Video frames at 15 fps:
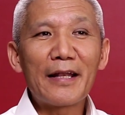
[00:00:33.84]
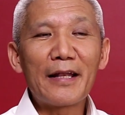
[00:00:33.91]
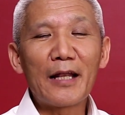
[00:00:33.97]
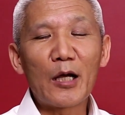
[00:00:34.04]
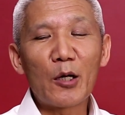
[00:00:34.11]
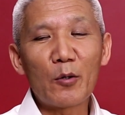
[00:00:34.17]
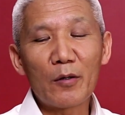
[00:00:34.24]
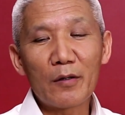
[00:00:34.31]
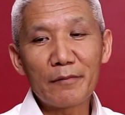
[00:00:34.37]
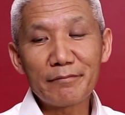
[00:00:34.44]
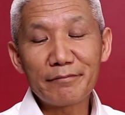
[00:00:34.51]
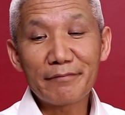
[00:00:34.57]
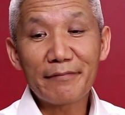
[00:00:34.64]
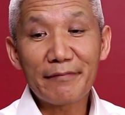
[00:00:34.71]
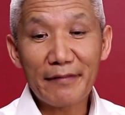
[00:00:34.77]
Now,
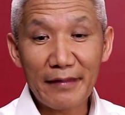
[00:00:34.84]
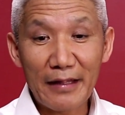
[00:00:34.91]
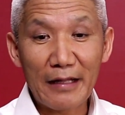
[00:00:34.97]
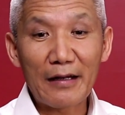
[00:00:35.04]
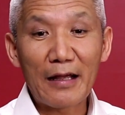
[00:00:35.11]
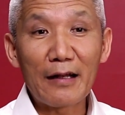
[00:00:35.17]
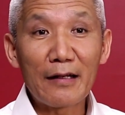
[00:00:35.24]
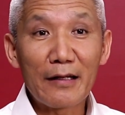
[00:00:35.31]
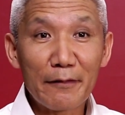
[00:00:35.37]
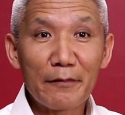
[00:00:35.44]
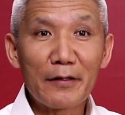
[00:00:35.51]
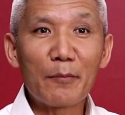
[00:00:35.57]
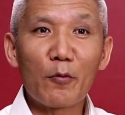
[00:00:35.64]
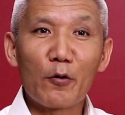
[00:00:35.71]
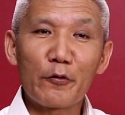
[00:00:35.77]
that I
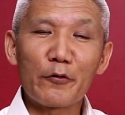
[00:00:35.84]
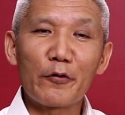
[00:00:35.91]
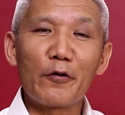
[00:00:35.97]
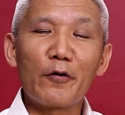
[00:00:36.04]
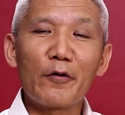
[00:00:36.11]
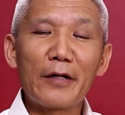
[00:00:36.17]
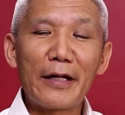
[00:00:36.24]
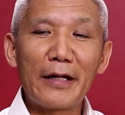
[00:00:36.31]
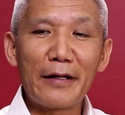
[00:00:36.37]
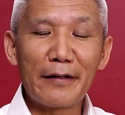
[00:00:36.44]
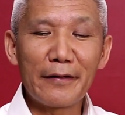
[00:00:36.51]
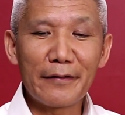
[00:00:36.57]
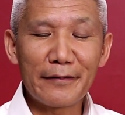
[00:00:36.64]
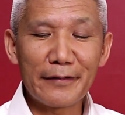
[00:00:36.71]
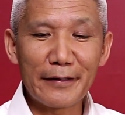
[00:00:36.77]
live in Montreal
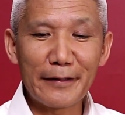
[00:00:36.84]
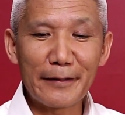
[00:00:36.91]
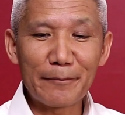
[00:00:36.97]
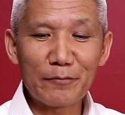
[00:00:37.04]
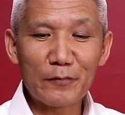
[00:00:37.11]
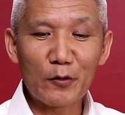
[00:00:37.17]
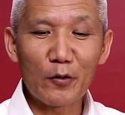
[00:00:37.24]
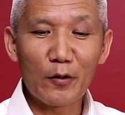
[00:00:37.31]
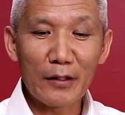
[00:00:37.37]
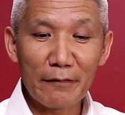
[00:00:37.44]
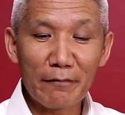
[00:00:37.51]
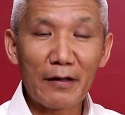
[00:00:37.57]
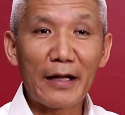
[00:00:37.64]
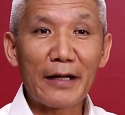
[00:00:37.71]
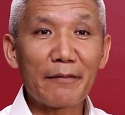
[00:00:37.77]
and
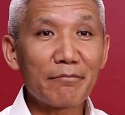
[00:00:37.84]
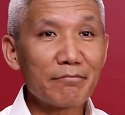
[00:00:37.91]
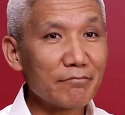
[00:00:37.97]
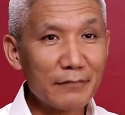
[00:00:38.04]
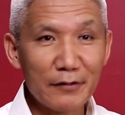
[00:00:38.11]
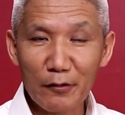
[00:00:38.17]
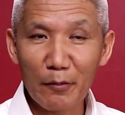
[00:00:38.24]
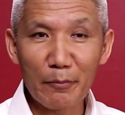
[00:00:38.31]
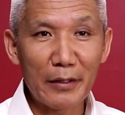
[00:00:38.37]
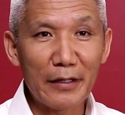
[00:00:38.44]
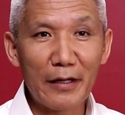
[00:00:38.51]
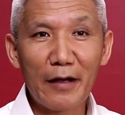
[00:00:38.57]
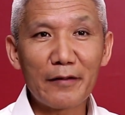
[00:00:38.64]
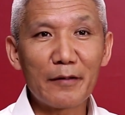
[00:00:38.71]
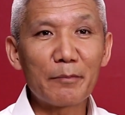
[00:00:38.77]
live like
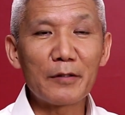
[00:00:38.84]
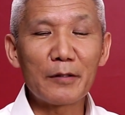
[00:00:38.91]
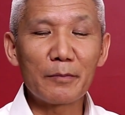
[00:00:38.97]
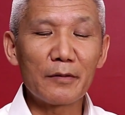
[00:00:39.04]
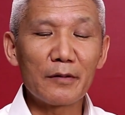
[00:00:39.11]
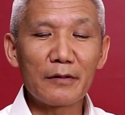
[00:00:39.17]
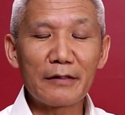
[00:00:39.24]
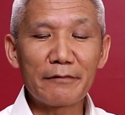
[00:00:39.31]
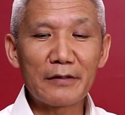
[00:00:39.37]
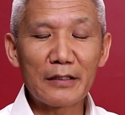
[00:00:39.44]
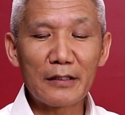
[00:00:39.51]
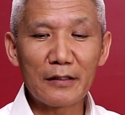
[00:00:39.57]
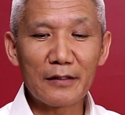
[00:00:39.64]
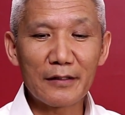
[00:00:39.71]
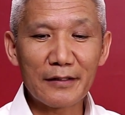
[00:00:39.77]
many other people
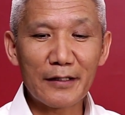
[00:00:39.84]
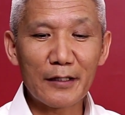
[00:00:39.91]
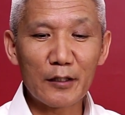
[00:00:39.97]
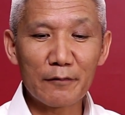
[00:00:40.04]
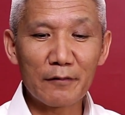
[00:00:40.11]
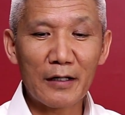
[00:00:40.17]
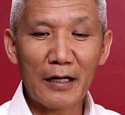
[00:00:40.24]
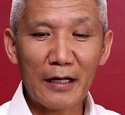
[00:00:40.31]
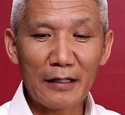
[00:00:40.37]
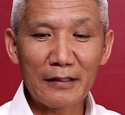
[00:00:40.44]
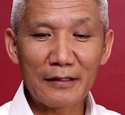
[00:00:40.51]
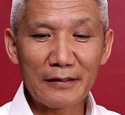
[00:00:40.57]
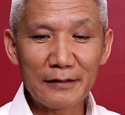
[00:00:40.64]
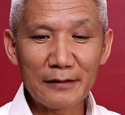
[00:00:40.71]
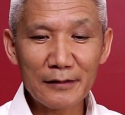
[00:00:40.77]
living in a kind of a
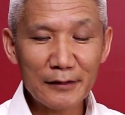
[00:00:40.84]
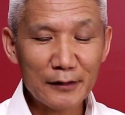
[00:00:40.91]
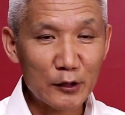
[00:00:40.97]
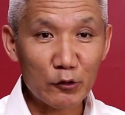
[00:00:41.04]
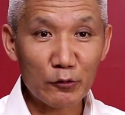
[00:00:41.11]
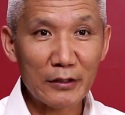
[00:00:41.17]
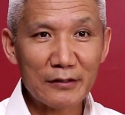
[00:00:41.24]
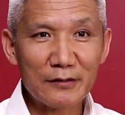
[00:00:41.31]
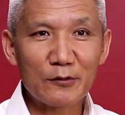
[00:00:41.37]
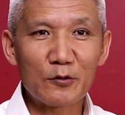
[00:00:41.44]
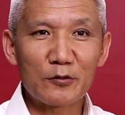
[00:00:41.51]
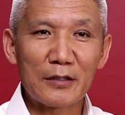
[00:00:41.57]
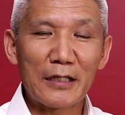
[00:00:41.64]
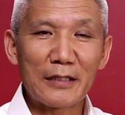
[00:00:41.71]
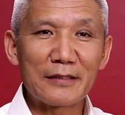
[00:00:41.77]
highly stressed
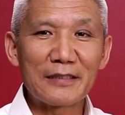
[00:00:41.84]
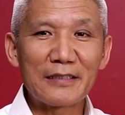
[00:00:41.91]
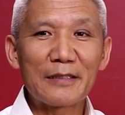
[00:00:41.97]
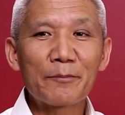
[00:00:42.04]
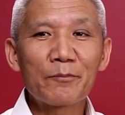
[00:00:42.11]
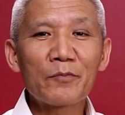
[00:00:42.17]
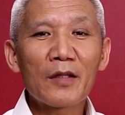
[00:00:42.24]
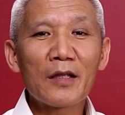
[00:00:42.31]
society,